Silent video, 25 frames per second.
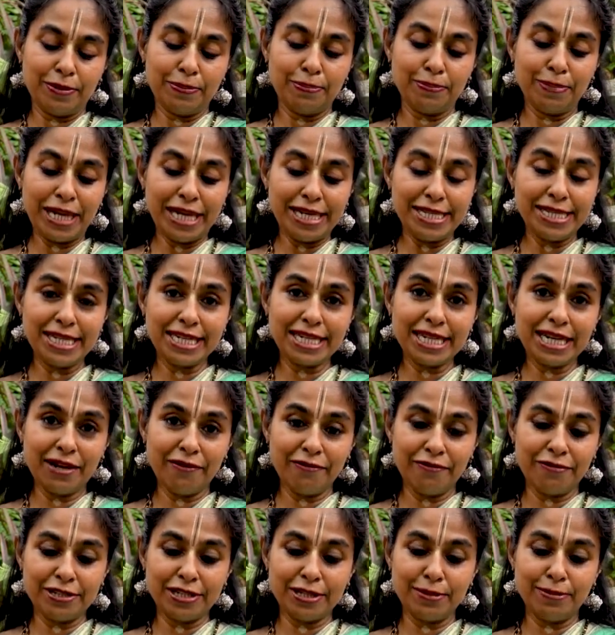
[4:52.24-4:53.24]
Place it
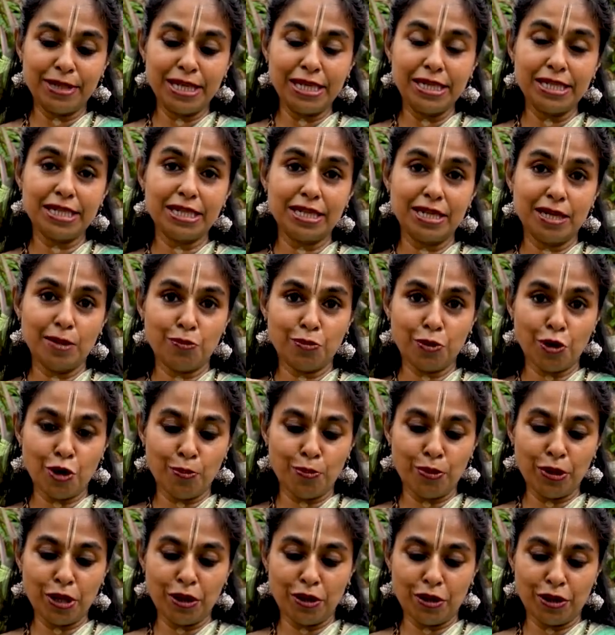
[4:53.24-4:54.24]
comfortably till a
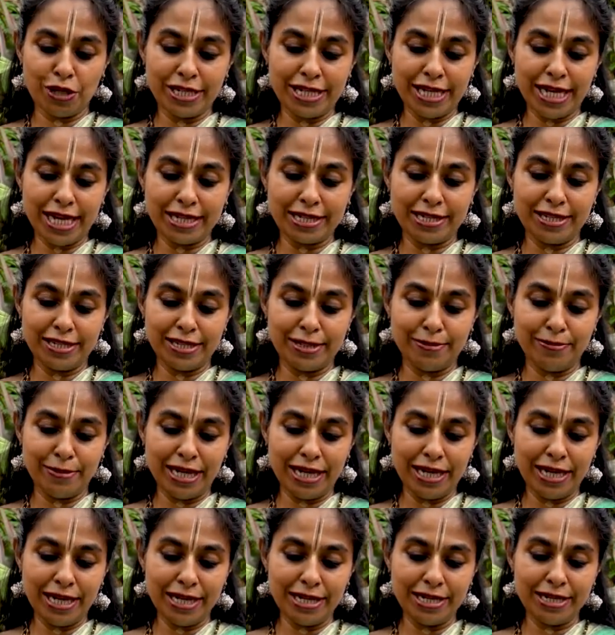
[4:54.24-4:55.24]
proper contact is
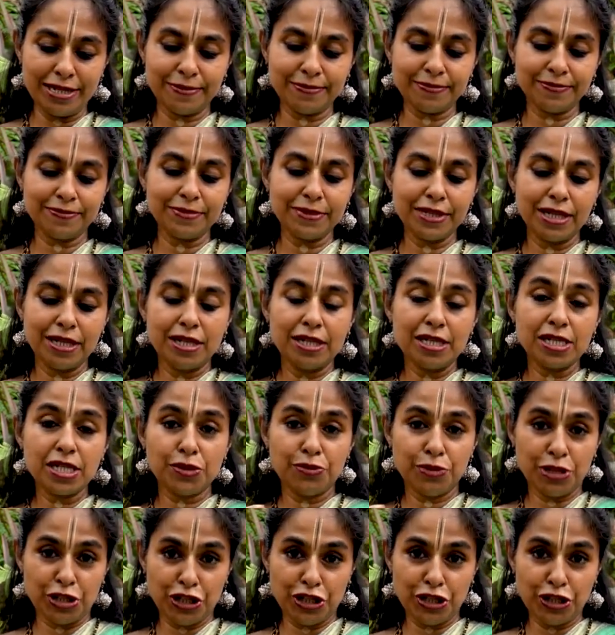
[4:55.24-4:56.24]
made.
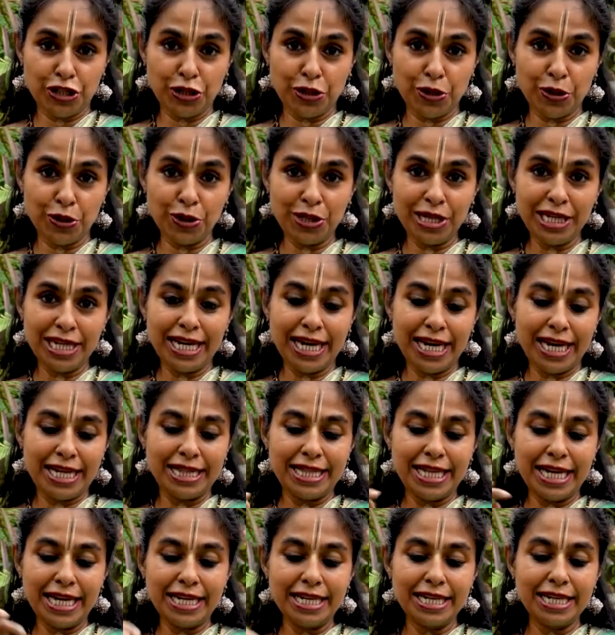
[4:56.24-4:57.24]
Switch it on, and
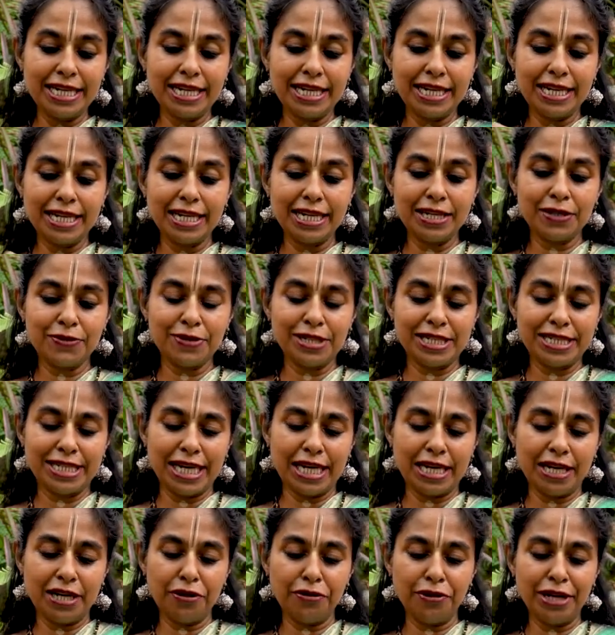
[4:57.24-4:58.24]
then it will
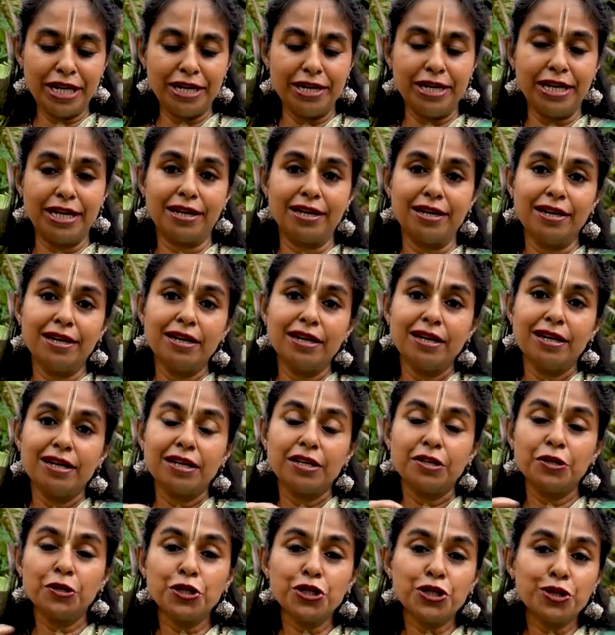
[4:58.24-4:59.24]
take a reading.
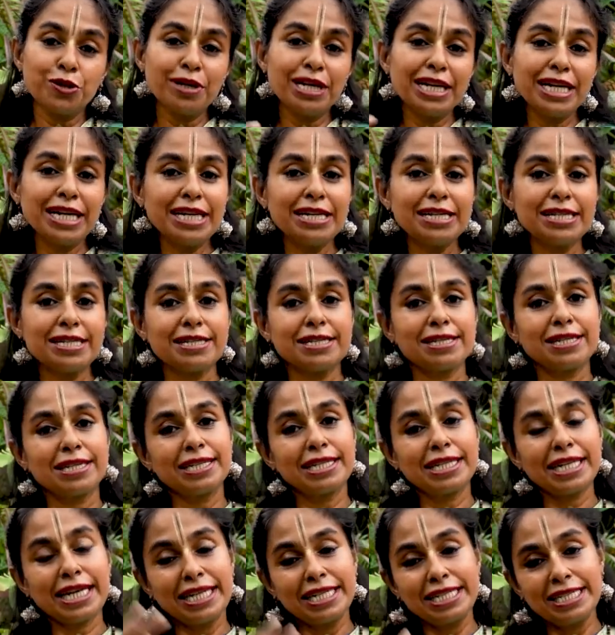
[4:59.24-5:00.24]
Usually it's
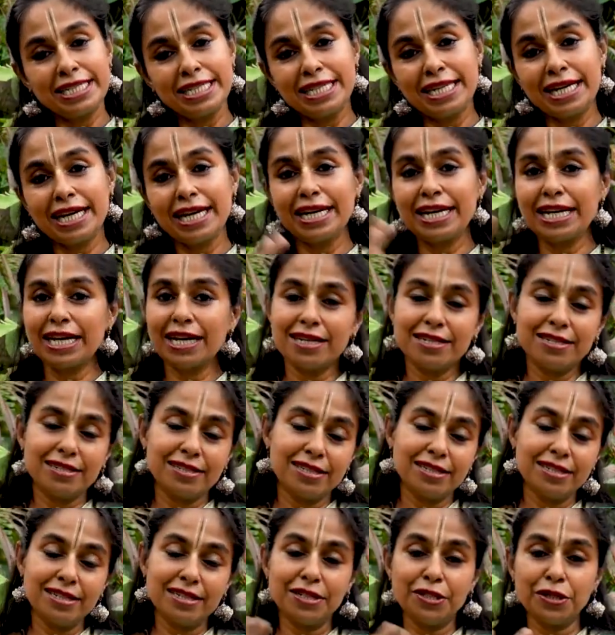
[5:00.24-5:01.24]

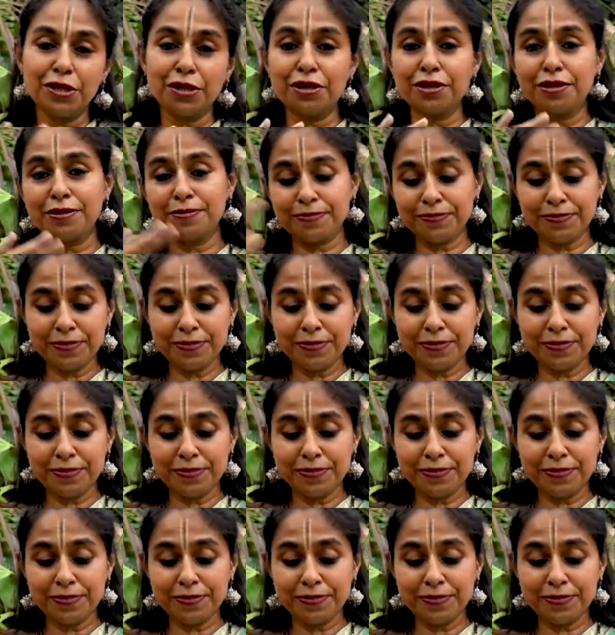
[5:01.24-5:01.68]
9900, or